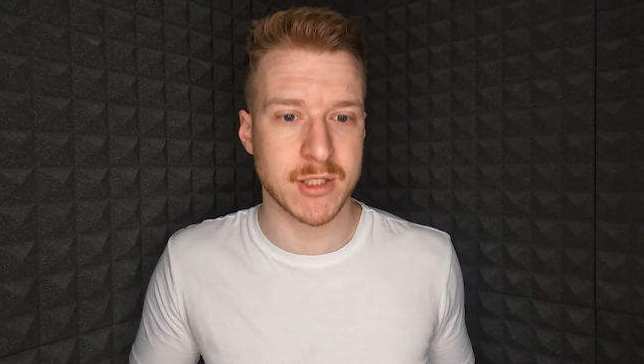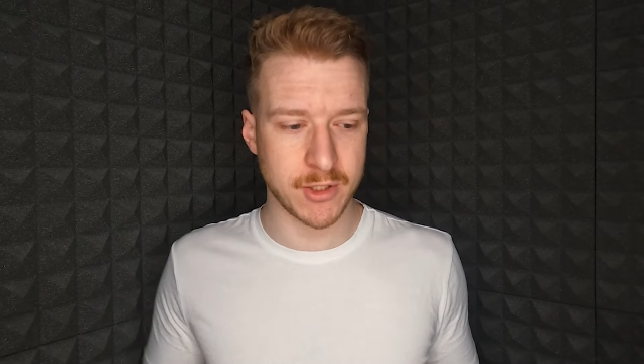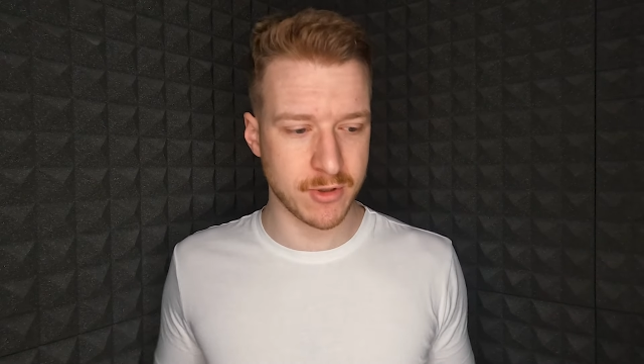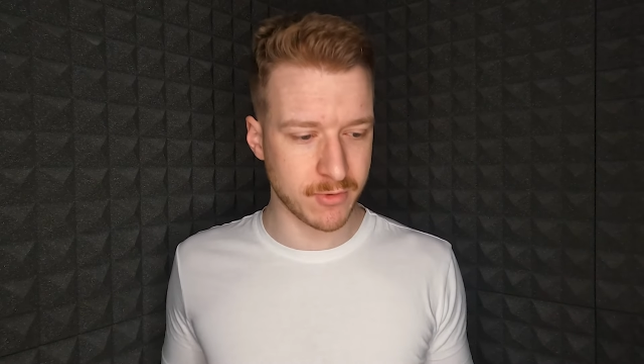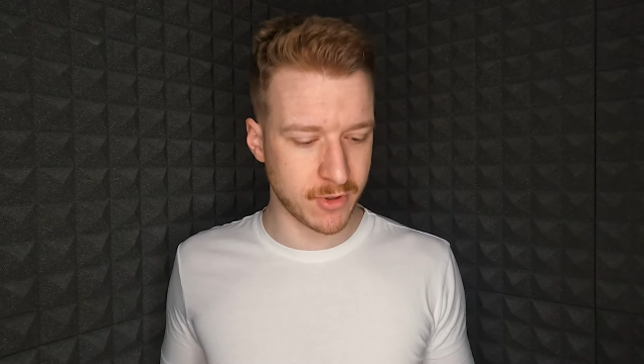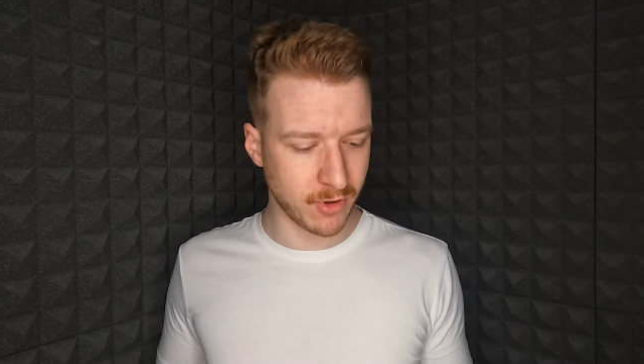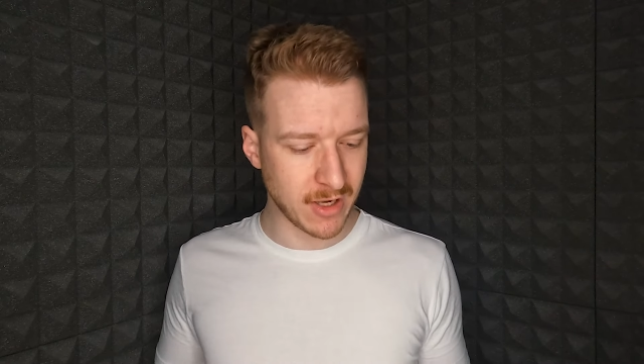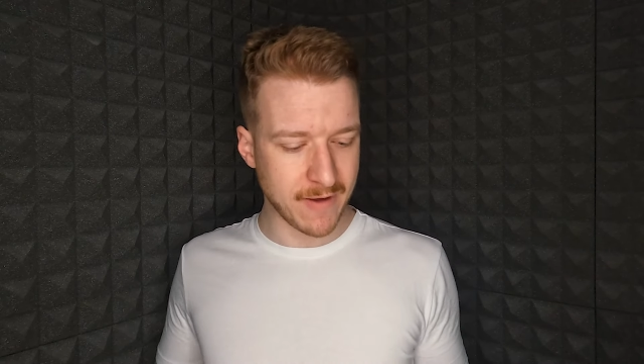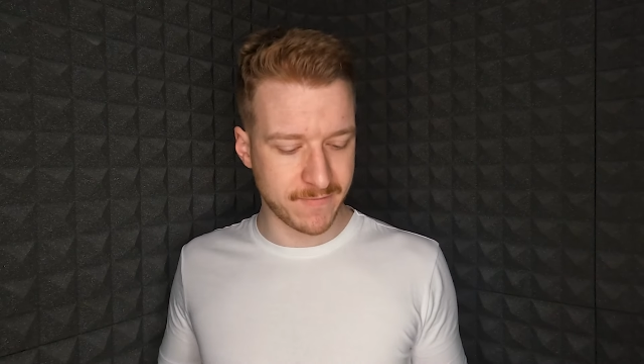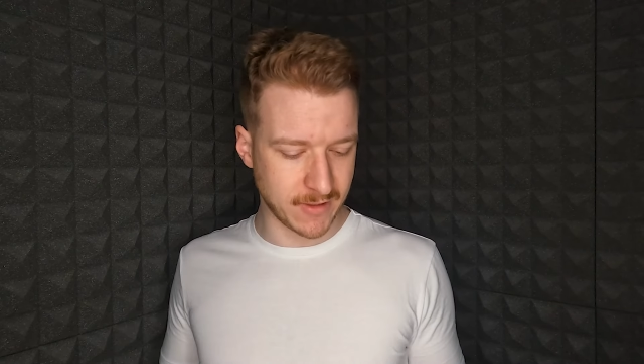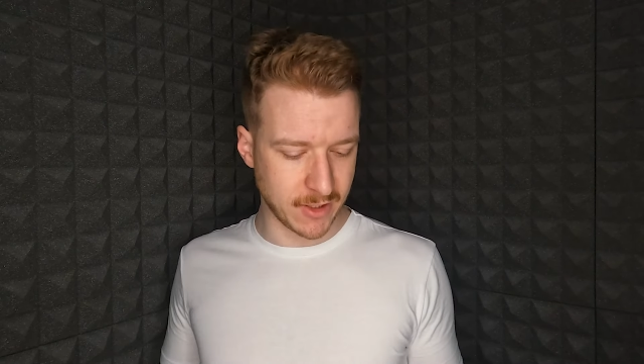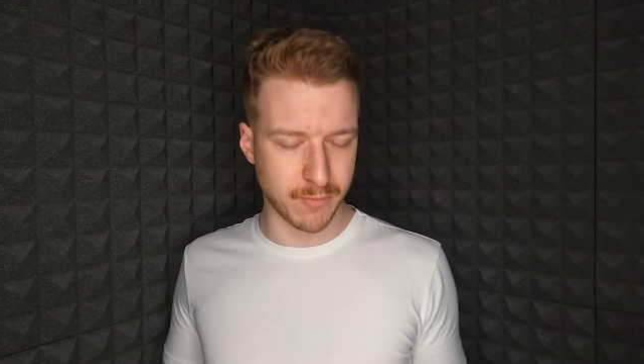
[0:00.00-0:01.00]
So you're
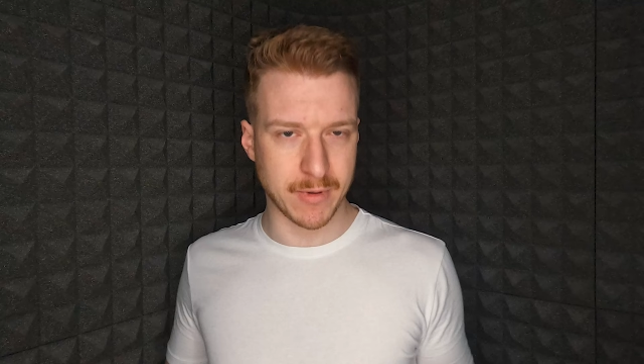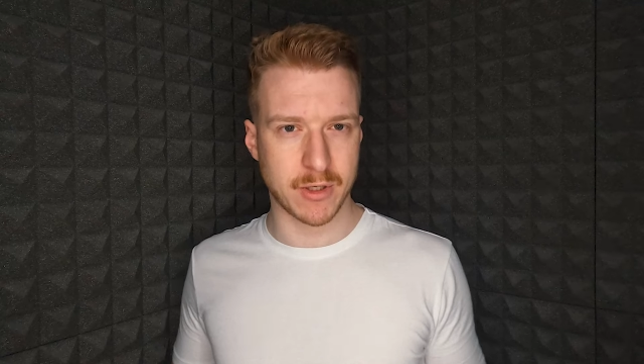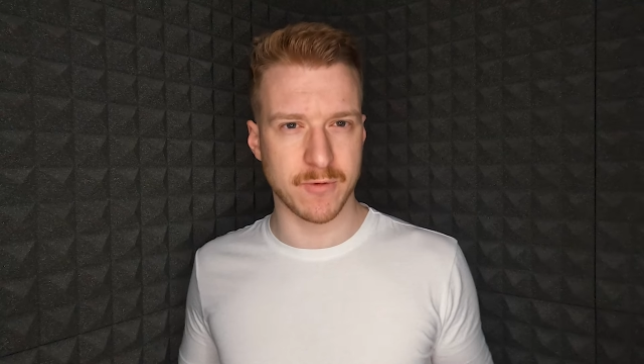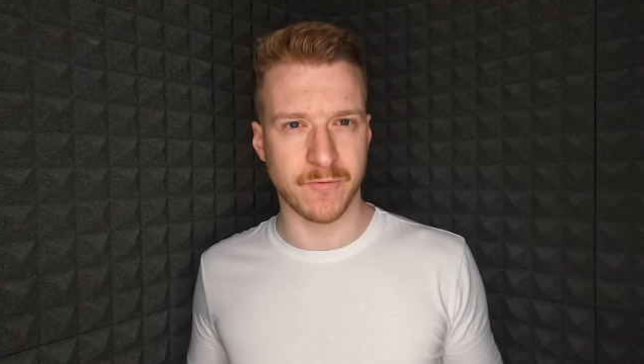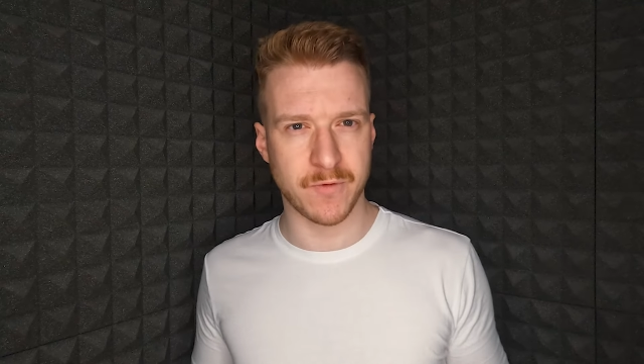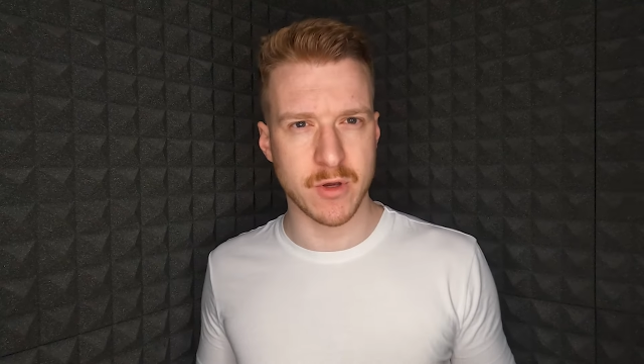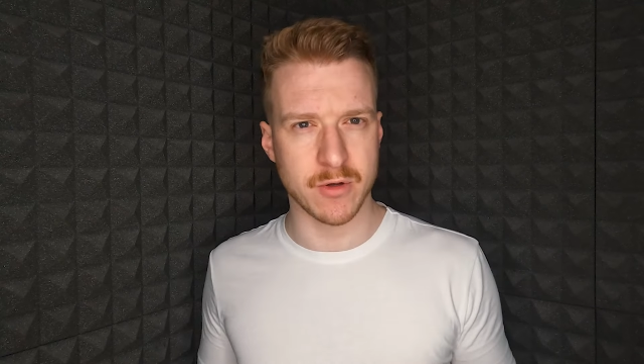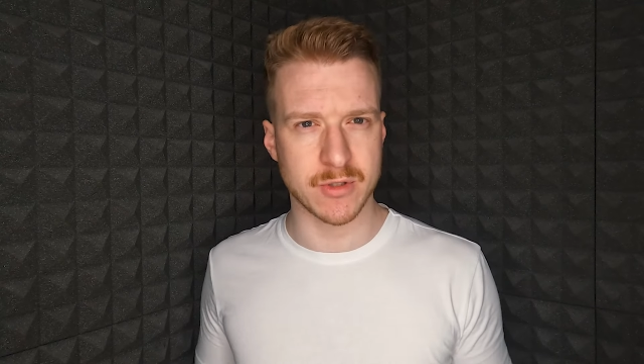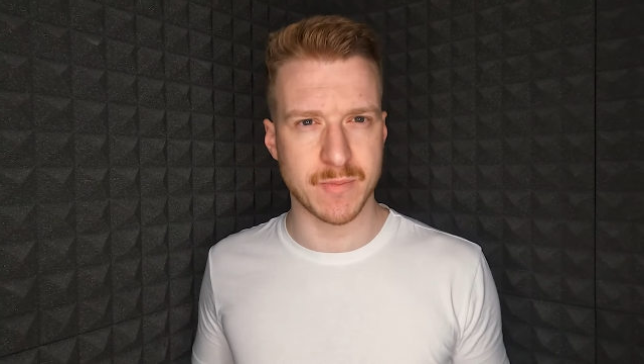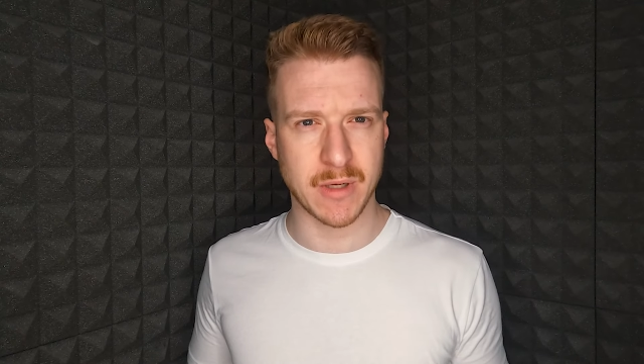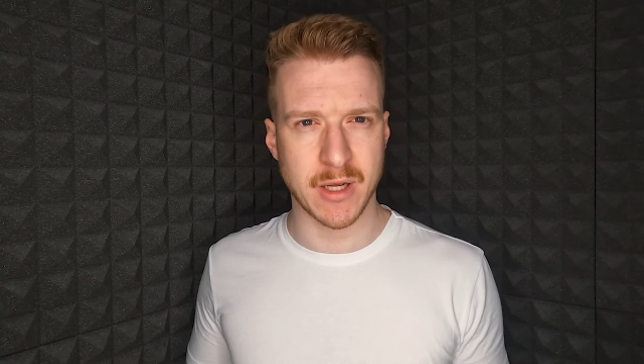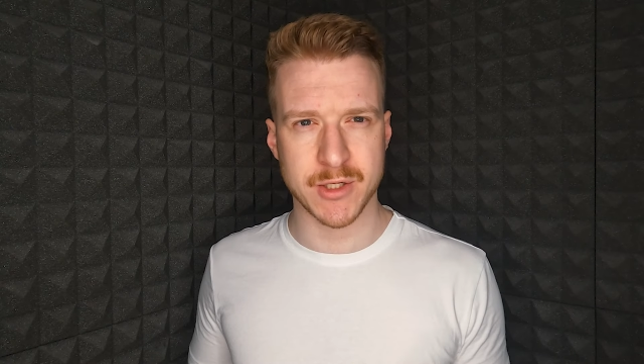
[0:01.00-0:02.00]
left a little bit
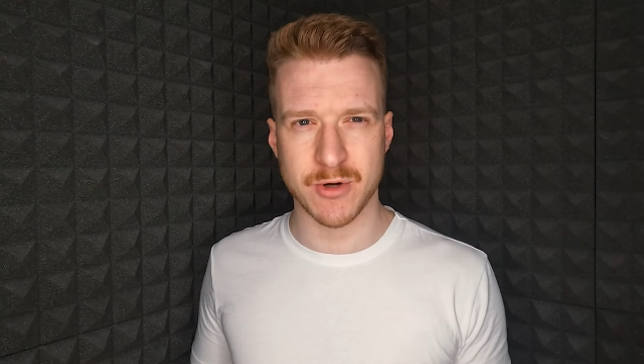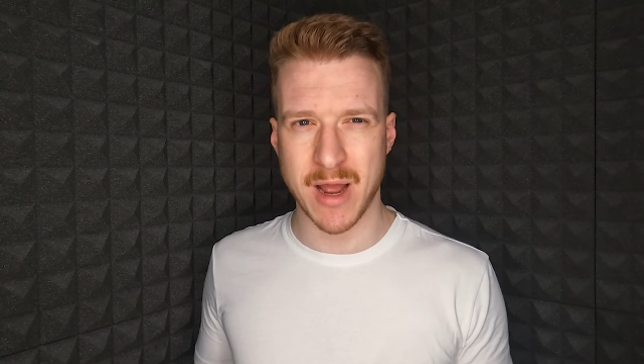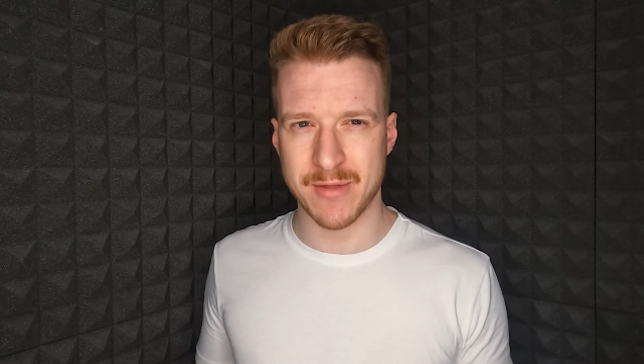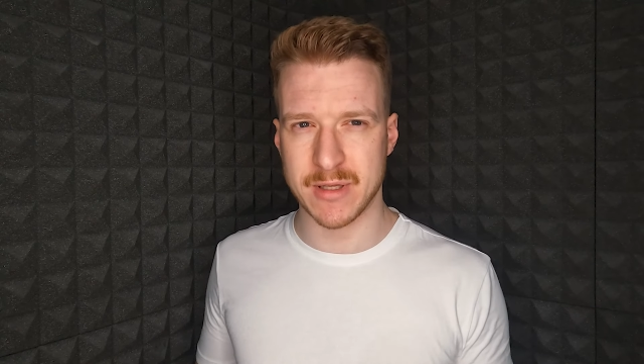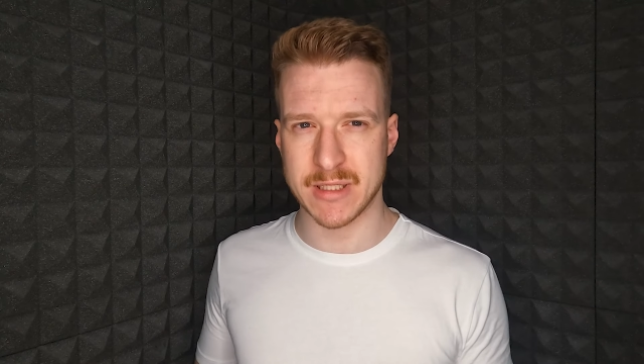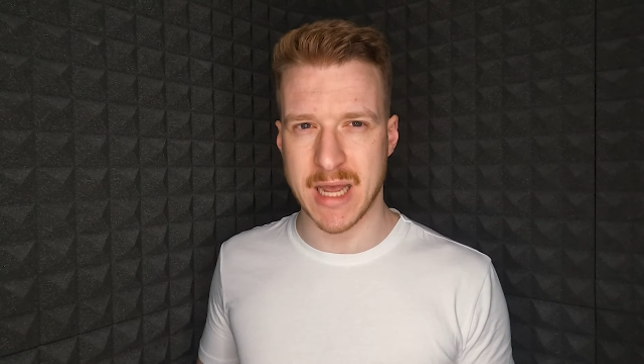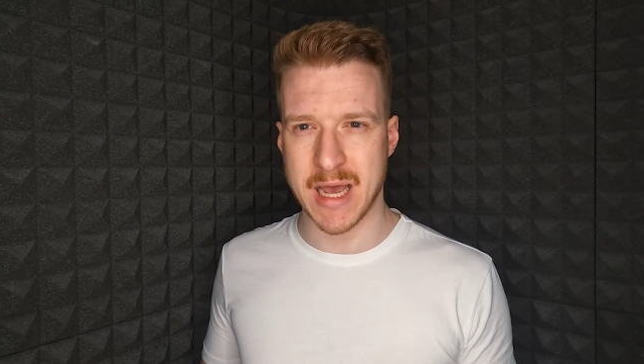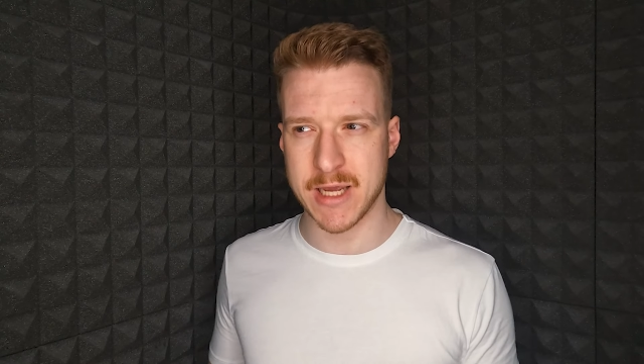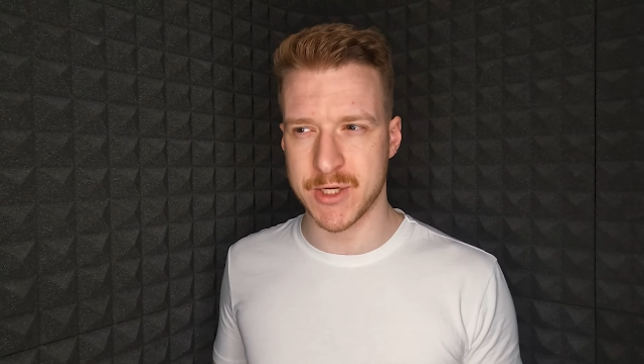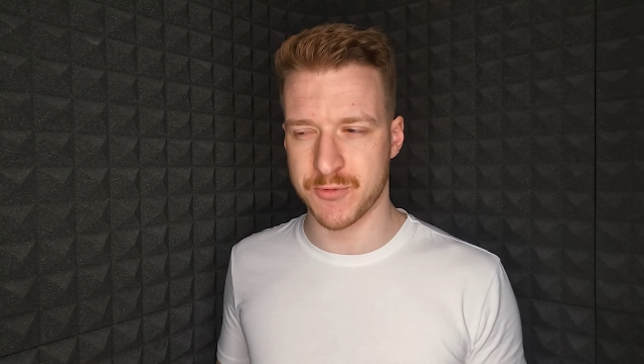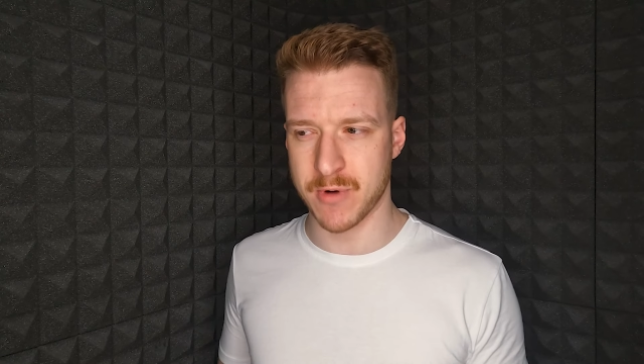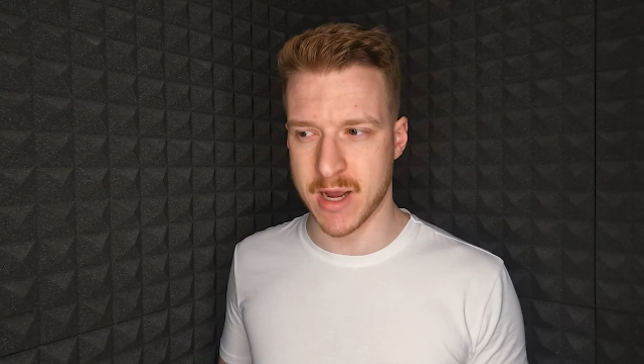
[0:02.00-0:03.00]
confused because you're at this
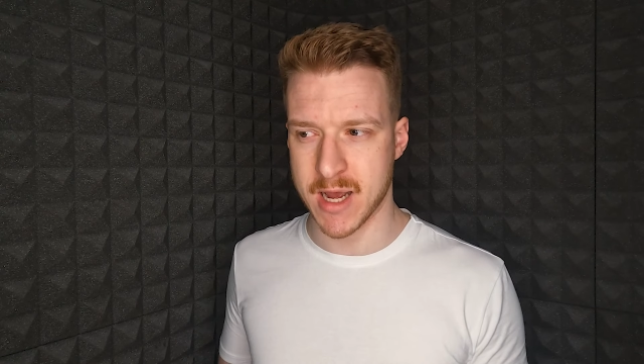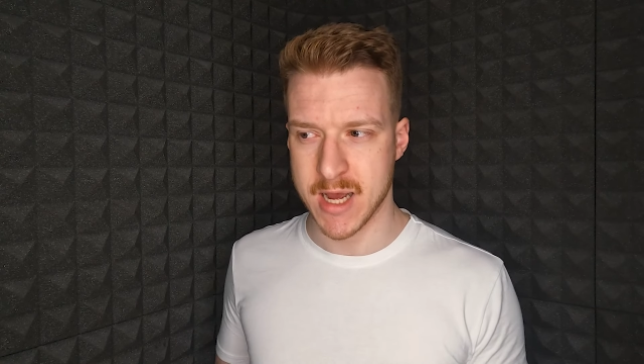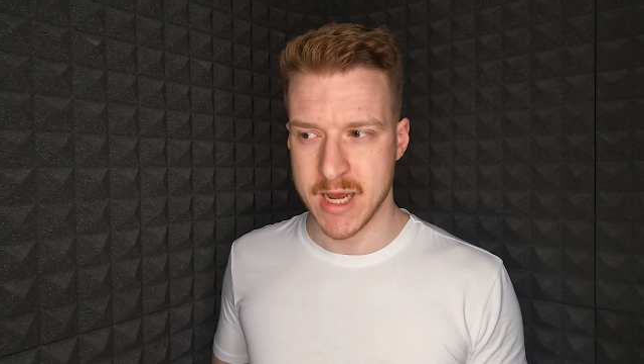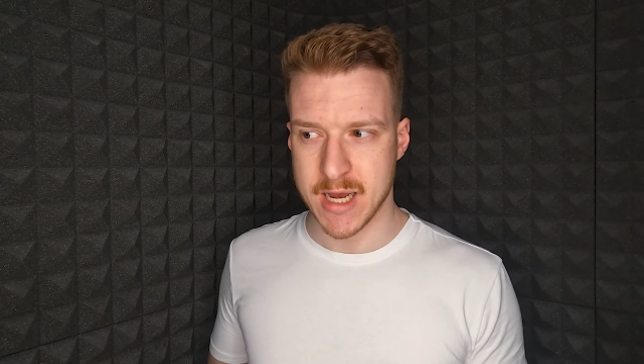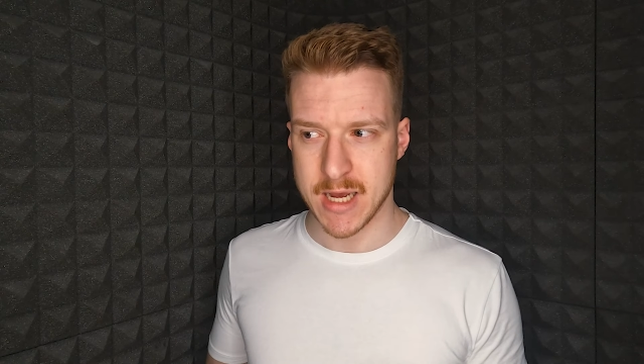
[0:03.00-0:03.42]
age where